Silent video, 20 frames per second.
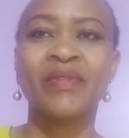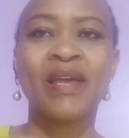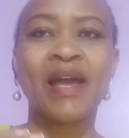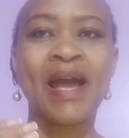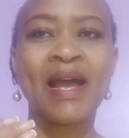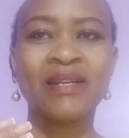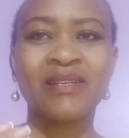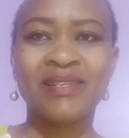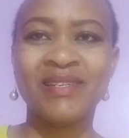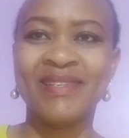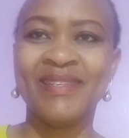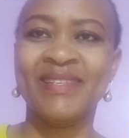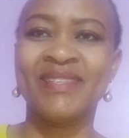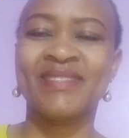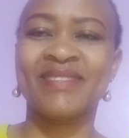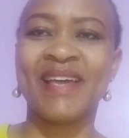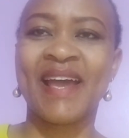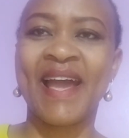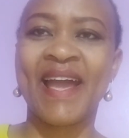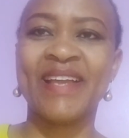at least
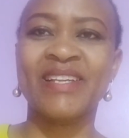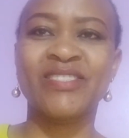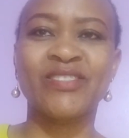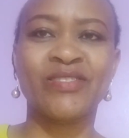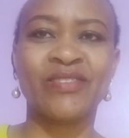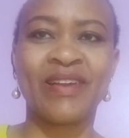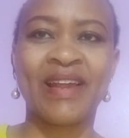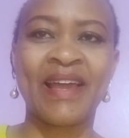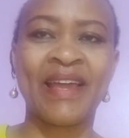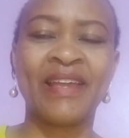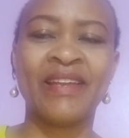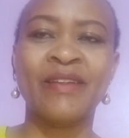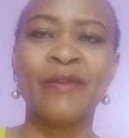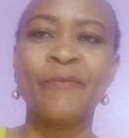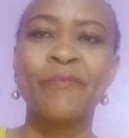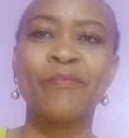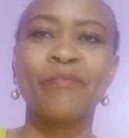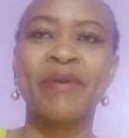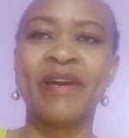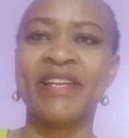I tried,
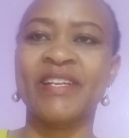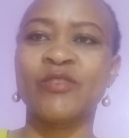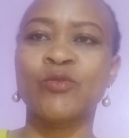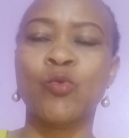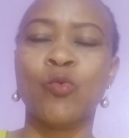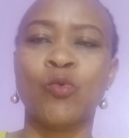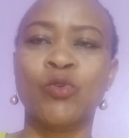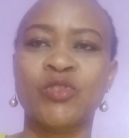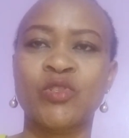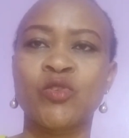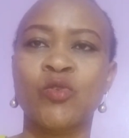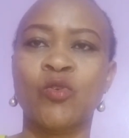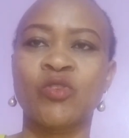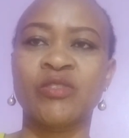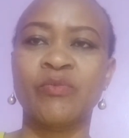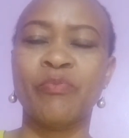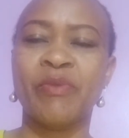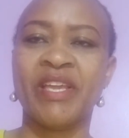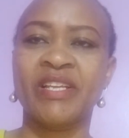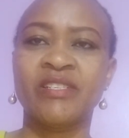but it was not
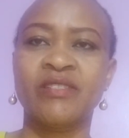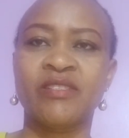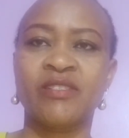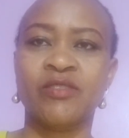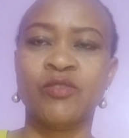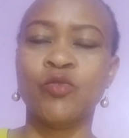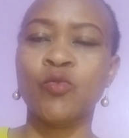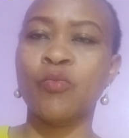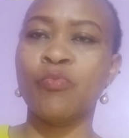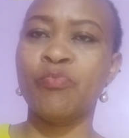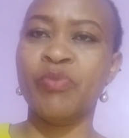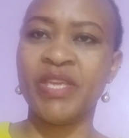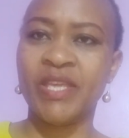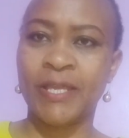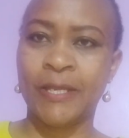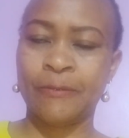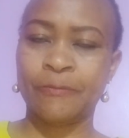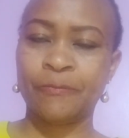meant to be.